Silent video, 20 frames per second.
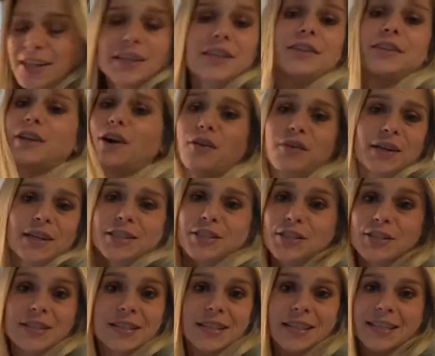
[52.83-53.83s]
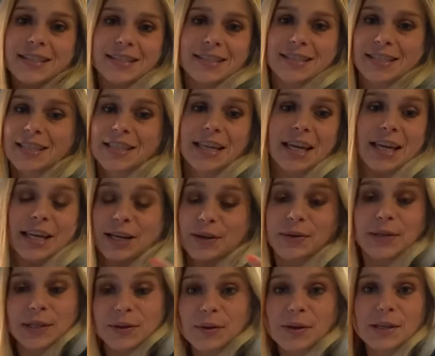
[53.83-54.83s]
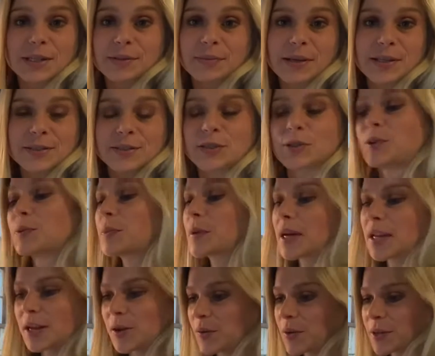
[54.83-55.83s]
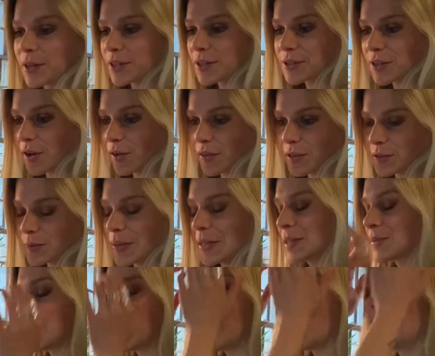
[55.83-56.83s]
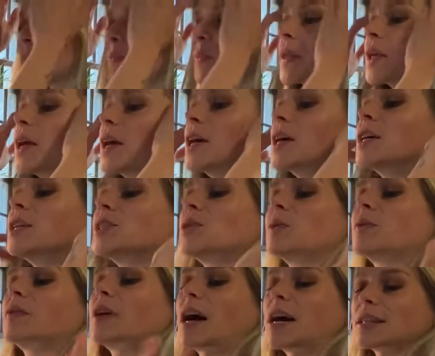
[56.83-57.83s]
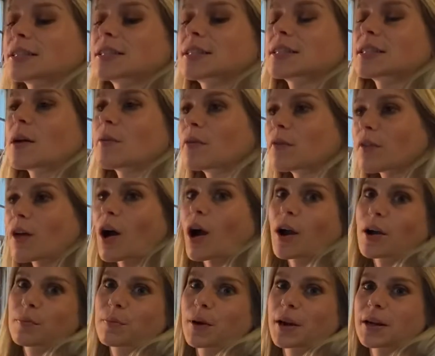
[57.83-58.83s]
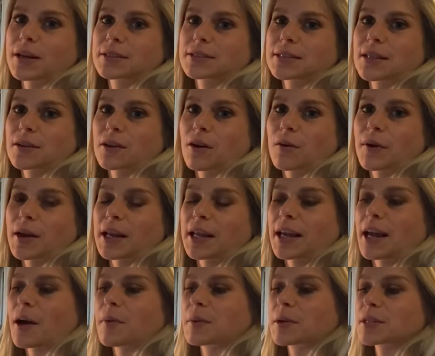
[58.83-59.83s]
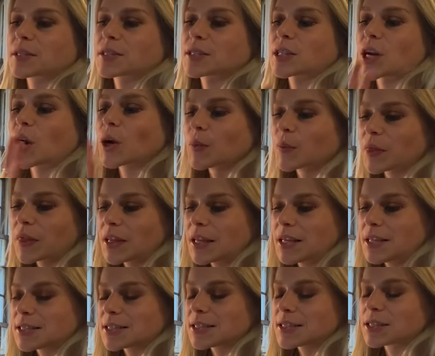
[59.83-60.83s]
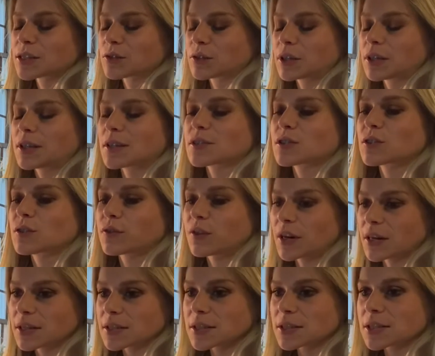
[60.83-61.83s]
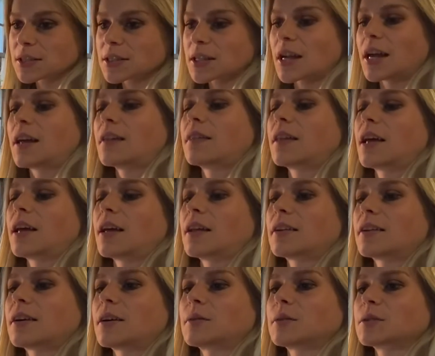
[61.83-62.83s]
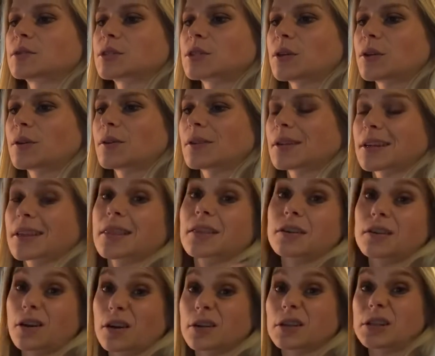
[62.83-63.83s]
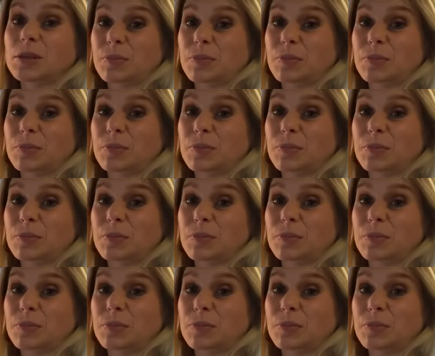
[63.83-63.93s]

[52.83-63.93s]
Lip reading: No, it's just a lazy Sunday, and I really wanted to make soup, and I wanted to share this recipe. So we've got some of the hard part done already. I'm gonna start with the easy ingredients first, and then I will show you like the gnarly